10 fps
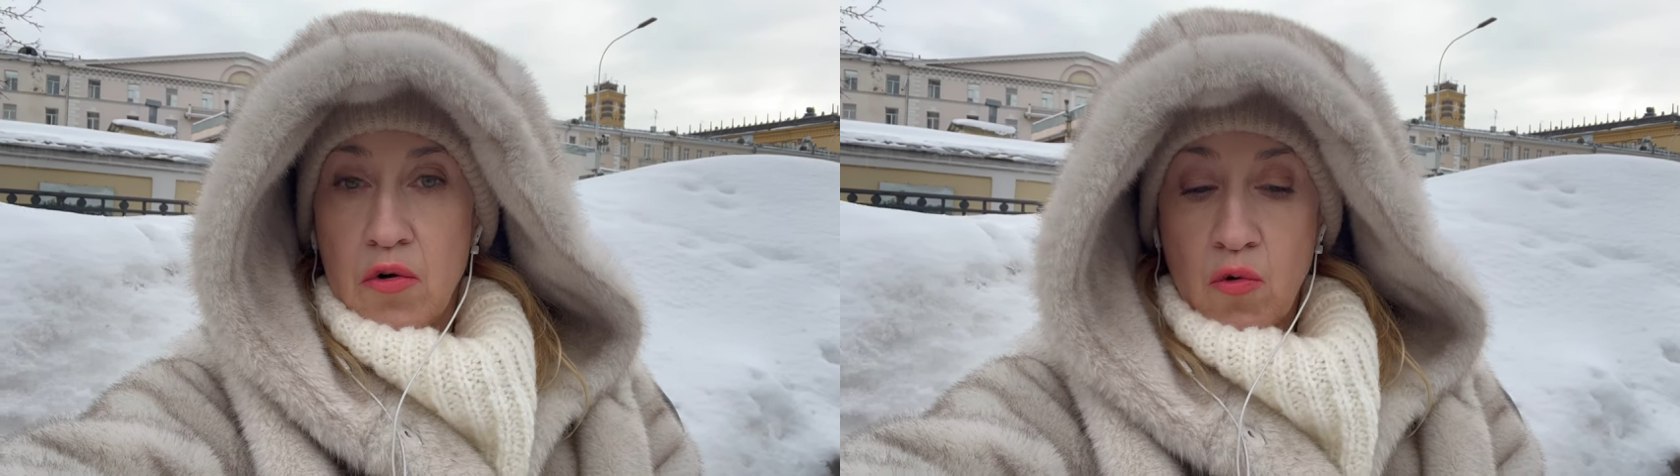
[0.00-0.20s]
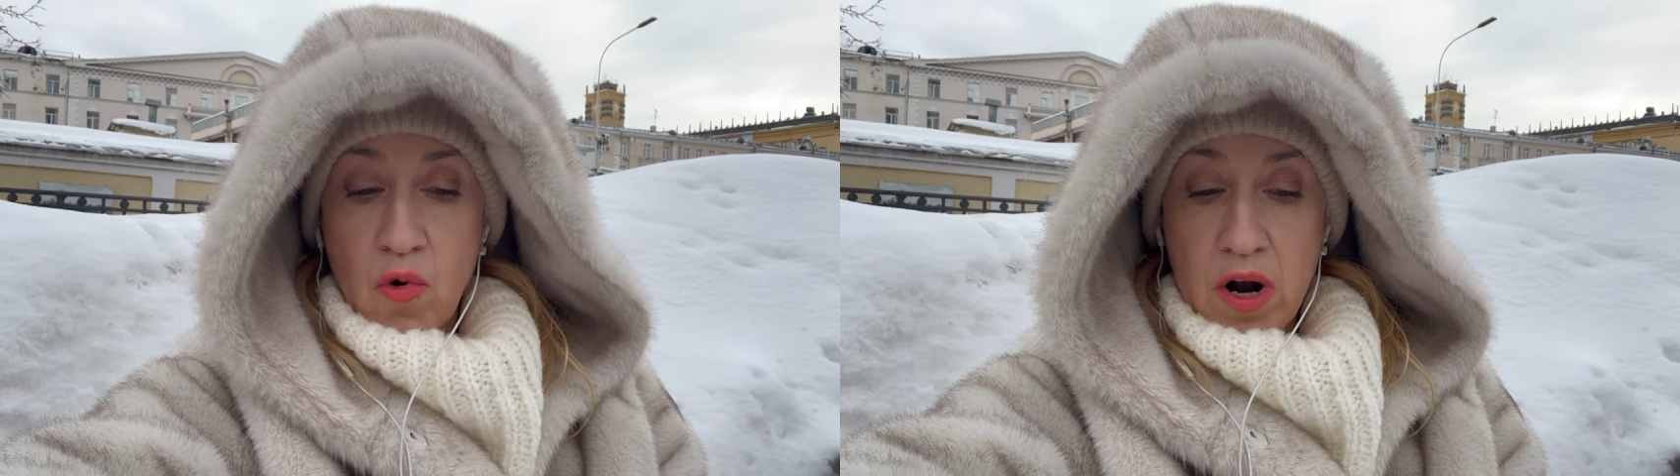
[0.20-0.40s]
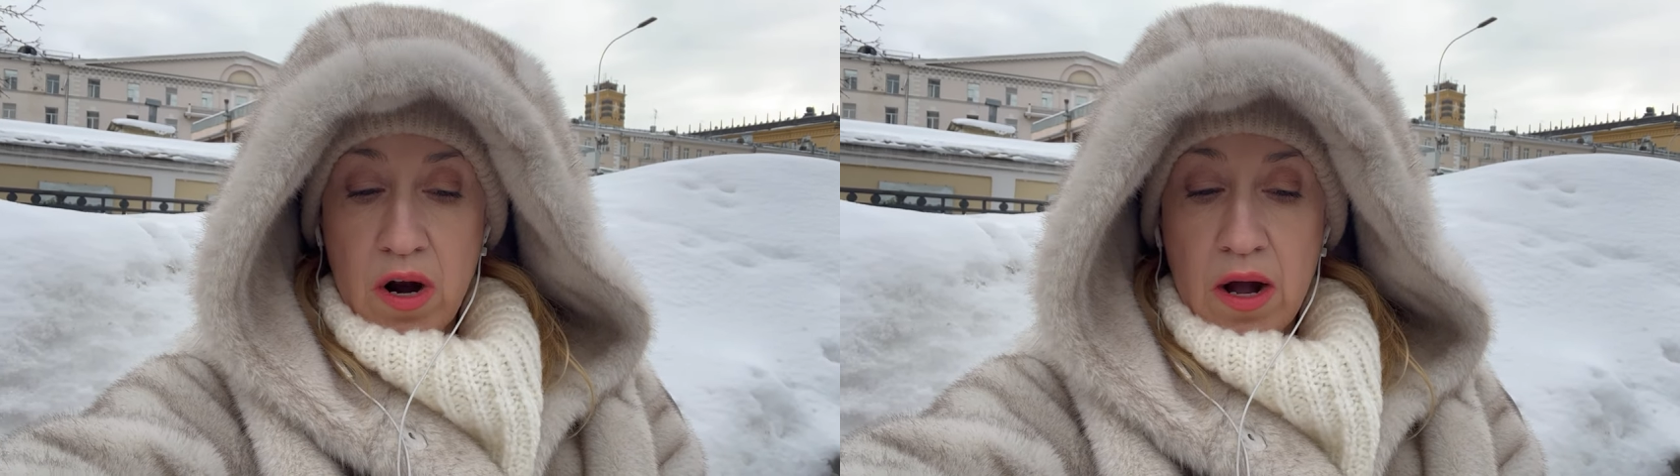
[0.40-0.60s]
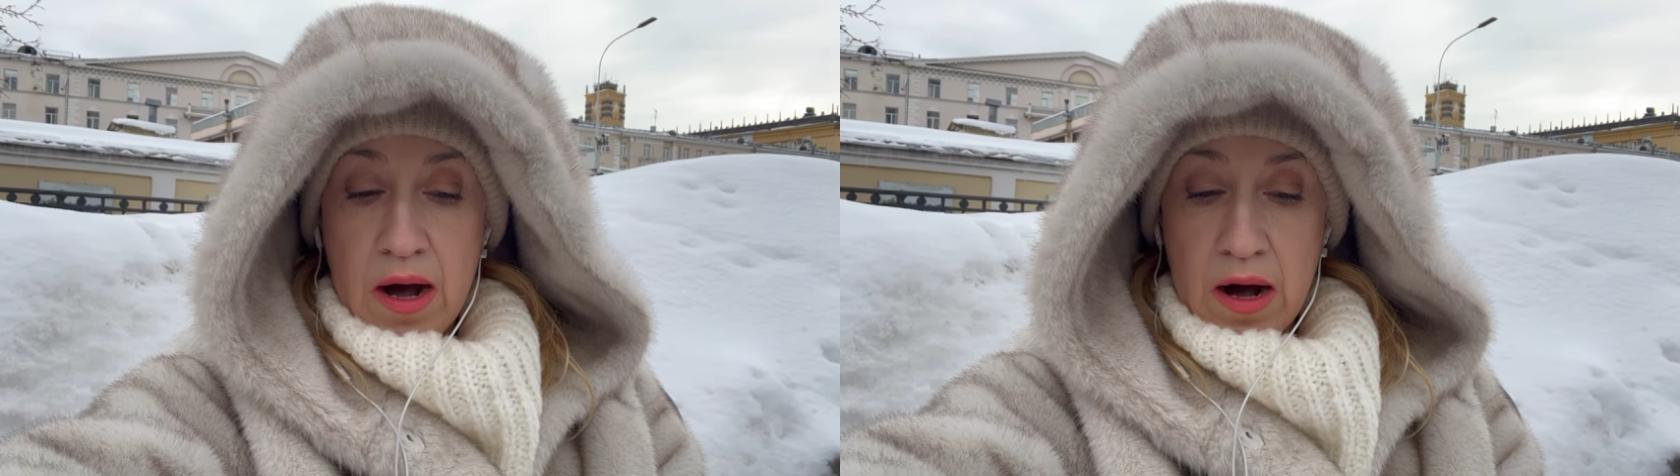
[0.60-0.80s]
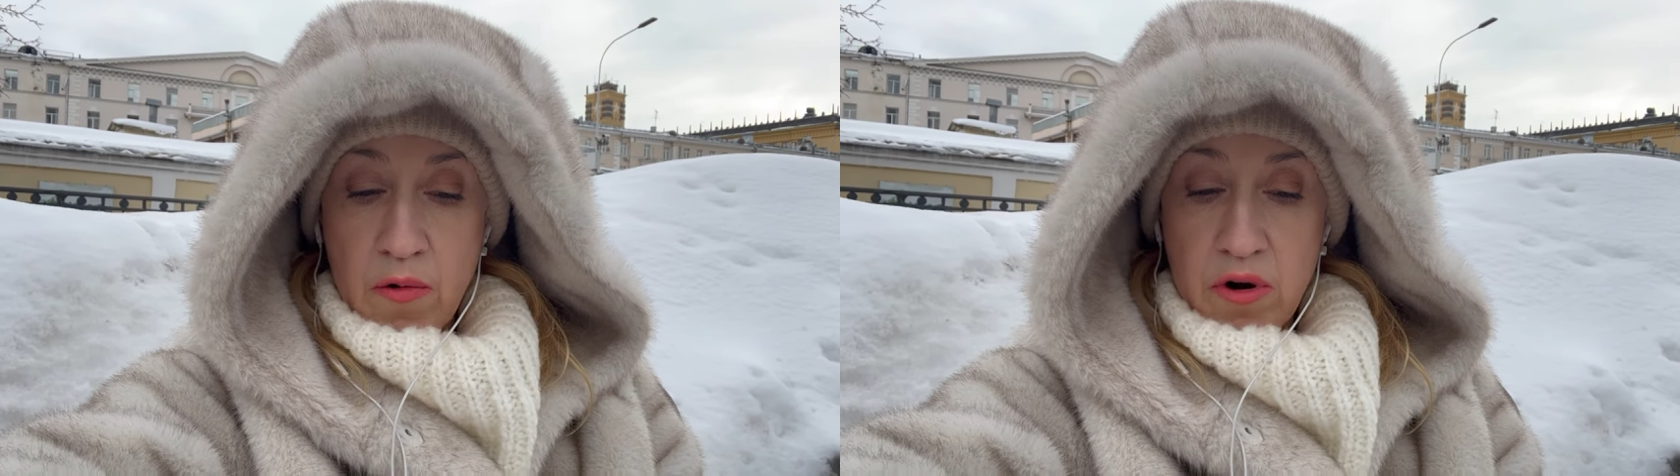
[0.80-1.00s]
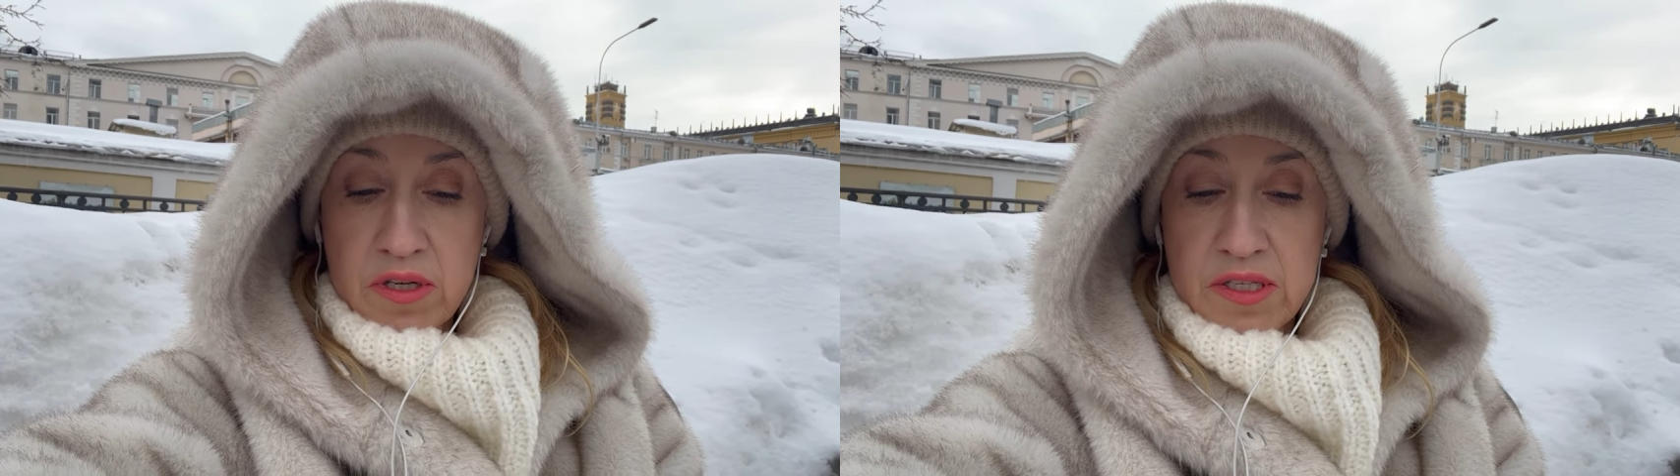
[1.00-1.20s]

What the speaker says: where our